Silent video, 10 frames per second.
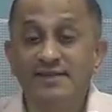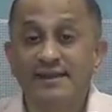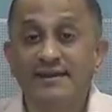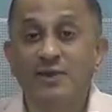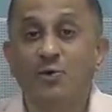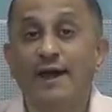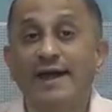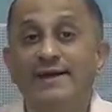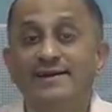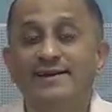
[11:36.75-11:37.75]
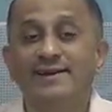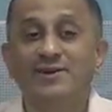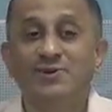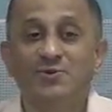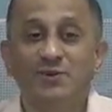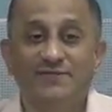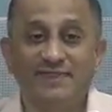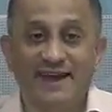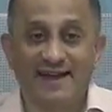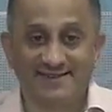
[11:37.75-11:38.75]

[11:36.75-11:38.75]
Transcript: that are required to give the answer.